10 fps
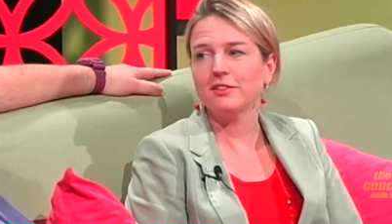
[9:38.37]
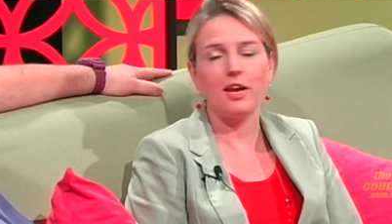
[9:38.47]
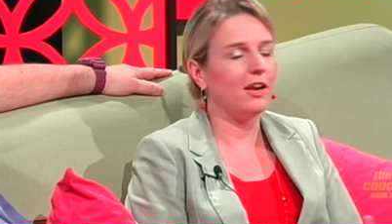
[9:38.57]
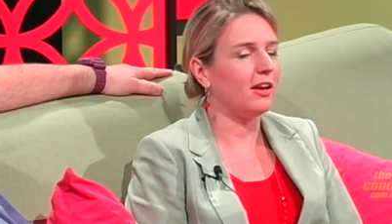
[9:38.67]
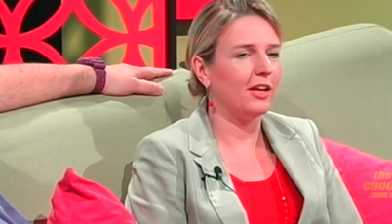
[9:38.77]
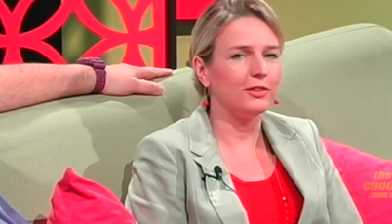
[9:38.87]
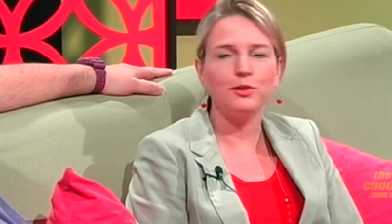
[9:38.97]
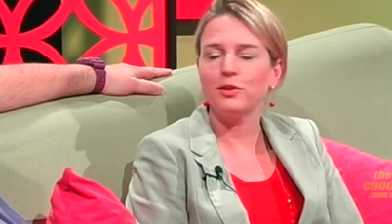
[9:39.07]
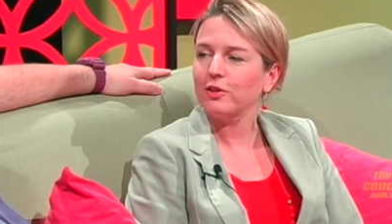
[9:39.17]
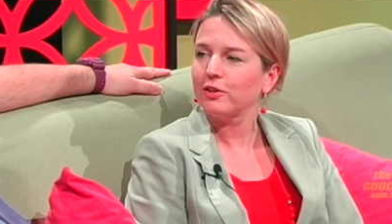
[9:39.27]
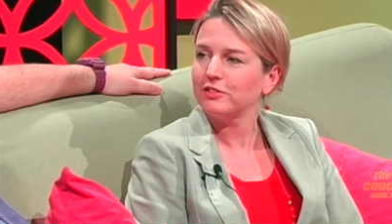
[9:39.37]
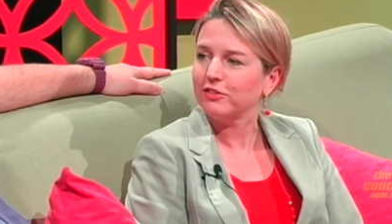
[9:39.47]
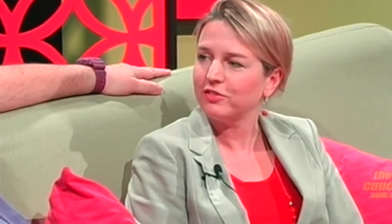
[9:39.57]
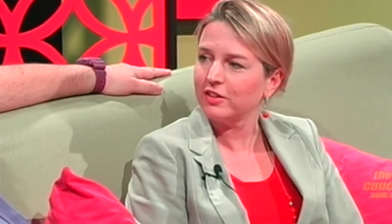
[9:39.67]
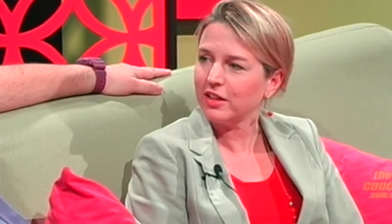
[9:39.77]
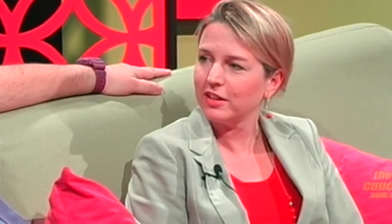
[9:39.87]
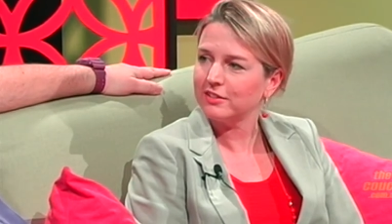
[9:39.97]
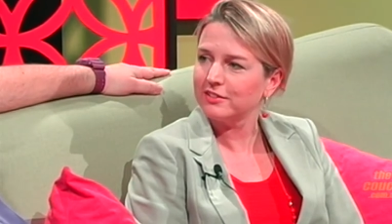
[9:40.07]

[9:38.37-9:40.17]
I, I, like to cook a lot of different Good, things. Good, I'll see